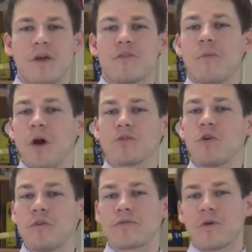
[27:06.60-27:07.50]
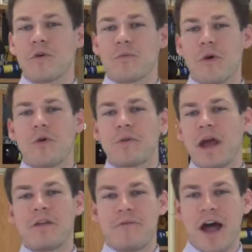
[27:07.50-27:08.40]
So Martin Luther wrote
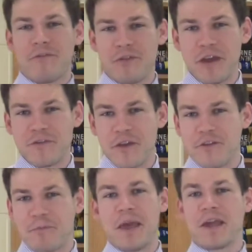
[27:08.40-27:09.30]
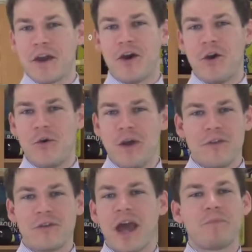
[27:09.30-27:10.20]
95 theses. Pico
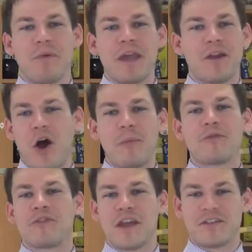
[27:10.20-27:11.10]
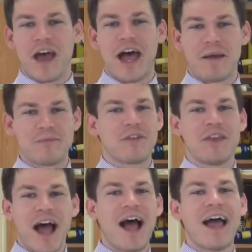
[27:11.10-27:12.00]
has gotten beat almost 10 times,
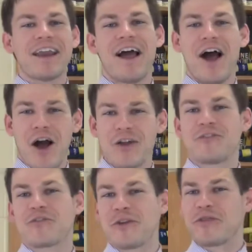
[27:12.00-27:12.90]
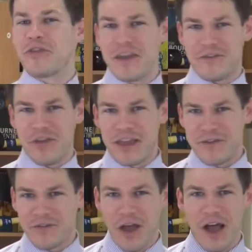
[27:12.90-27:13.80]
900
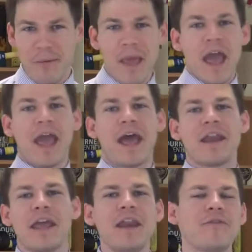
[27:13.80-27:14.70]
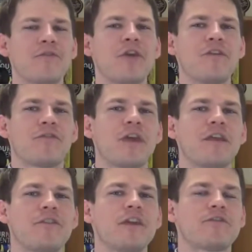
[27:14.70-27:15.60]
theses. And in his
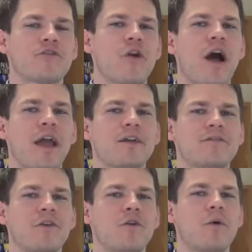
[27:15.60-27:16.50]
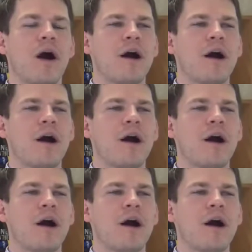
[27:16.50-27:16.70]
theses, he's trying to